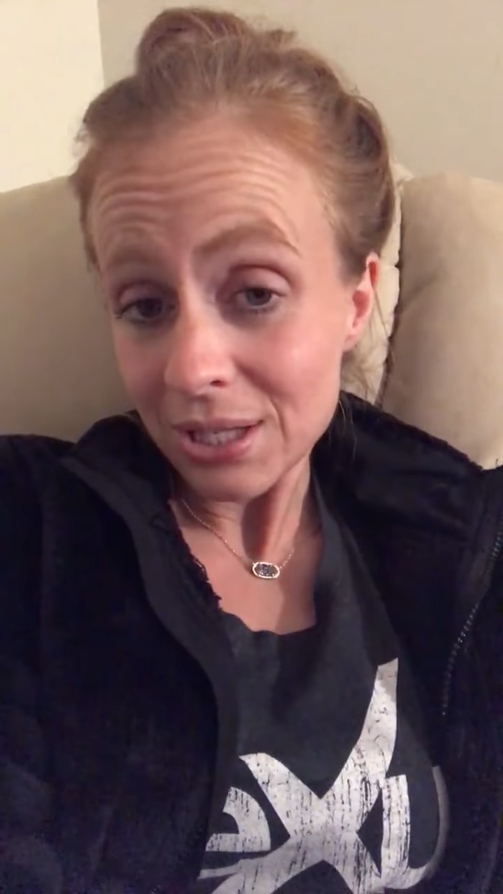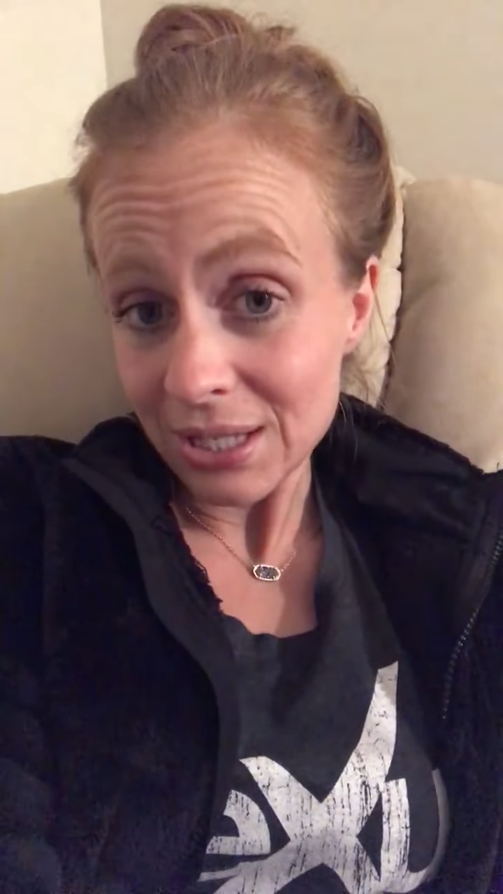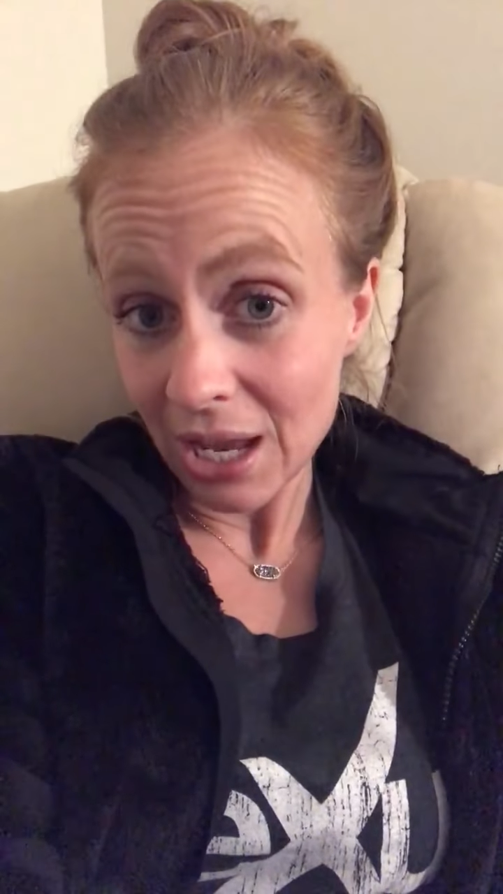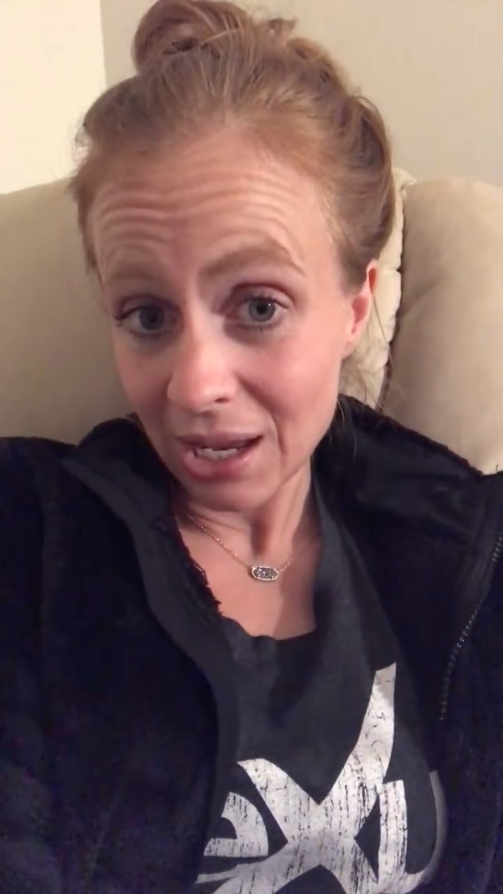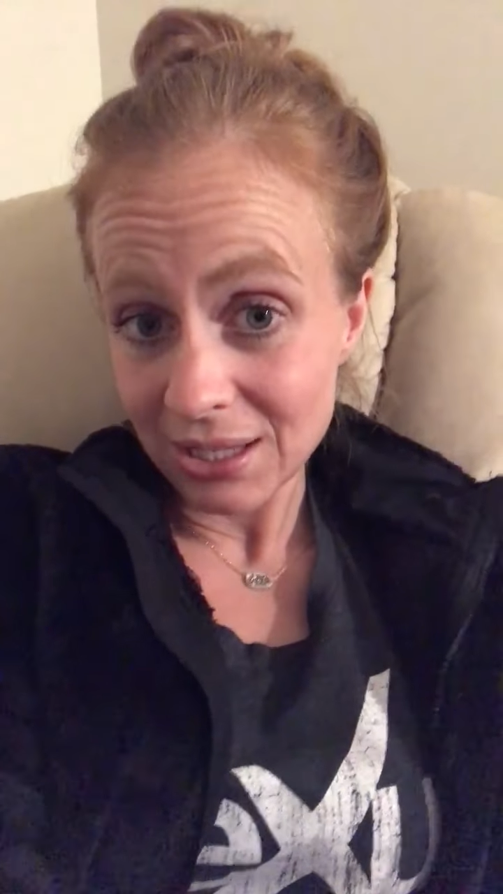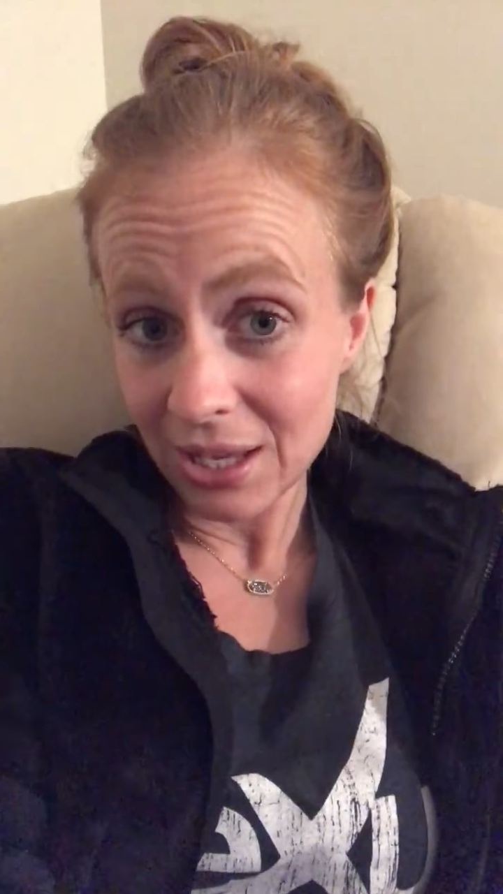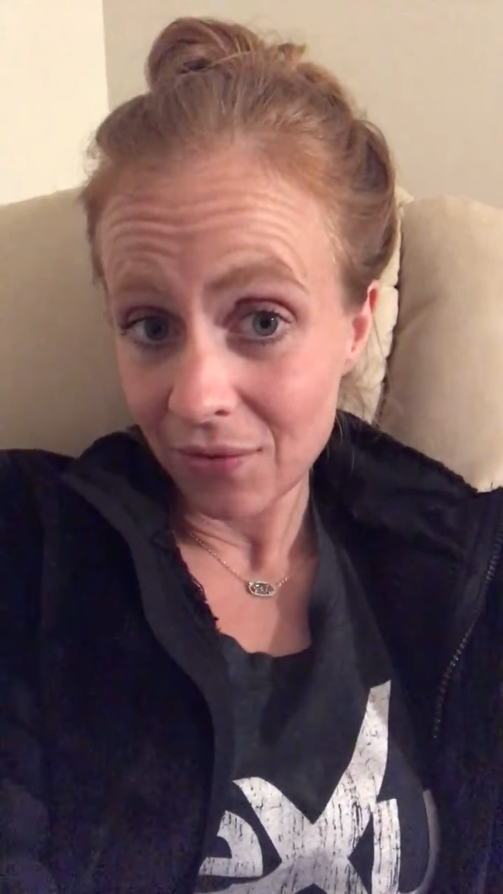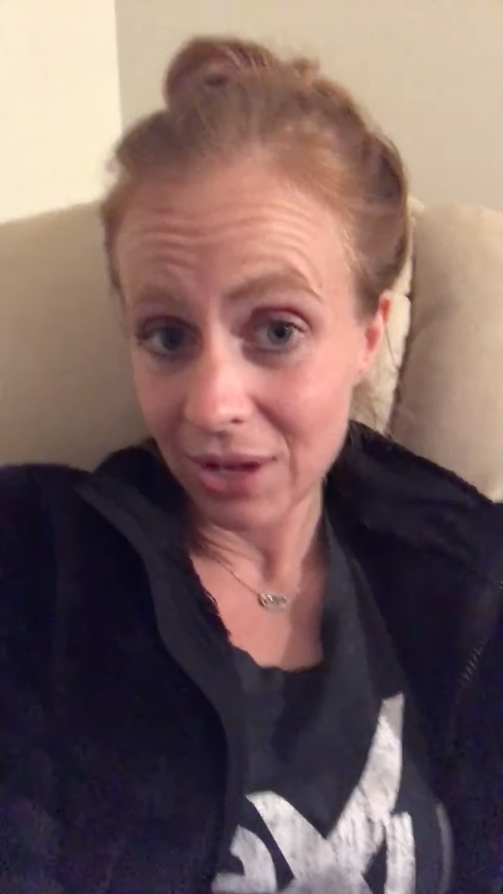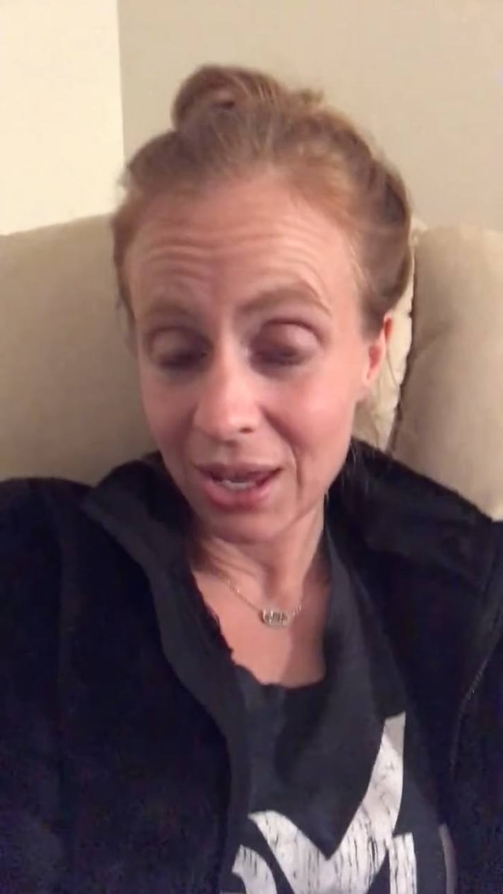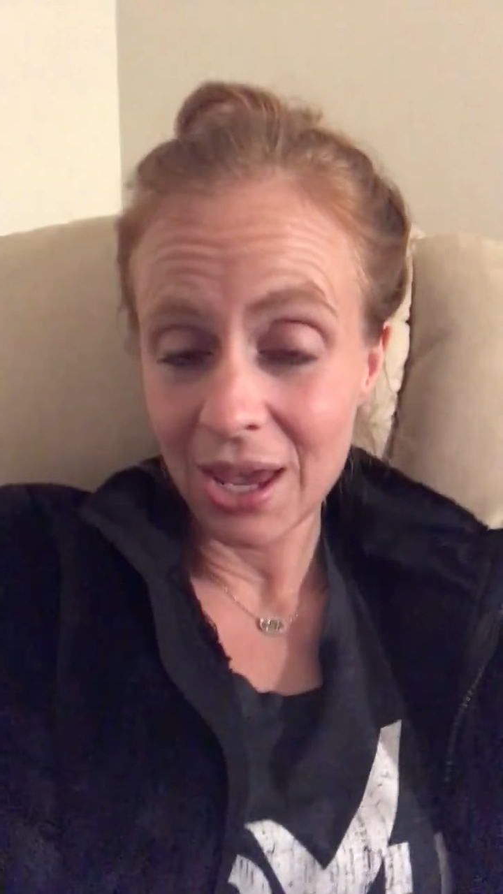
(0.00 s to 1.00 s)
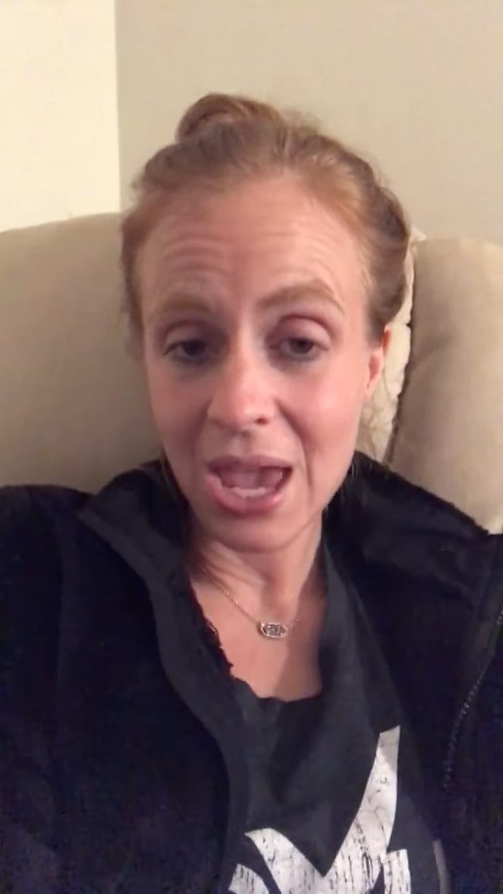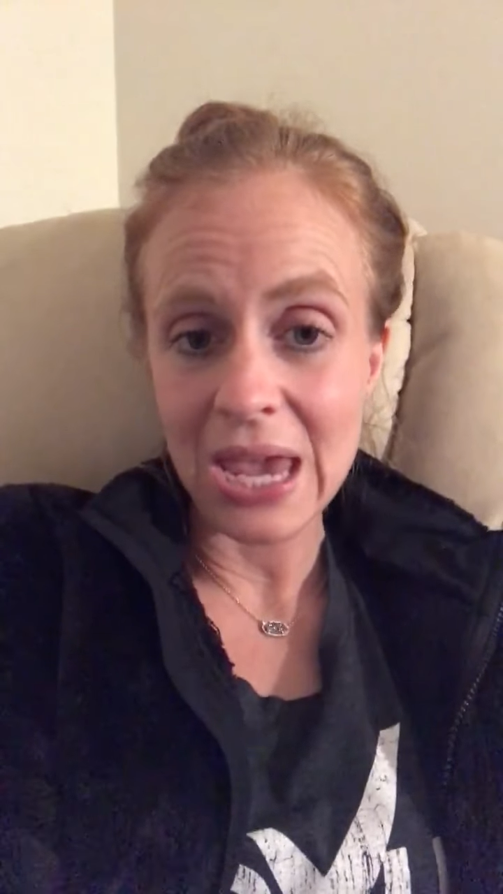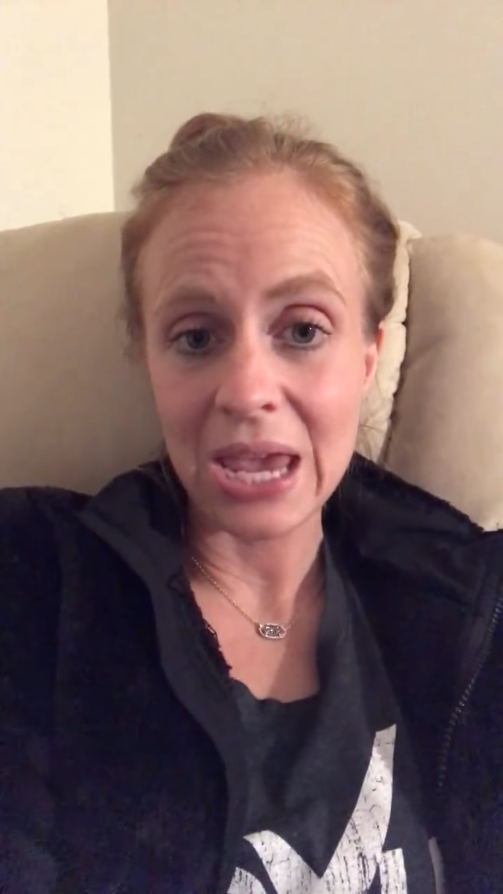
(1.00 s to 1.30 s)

to negativity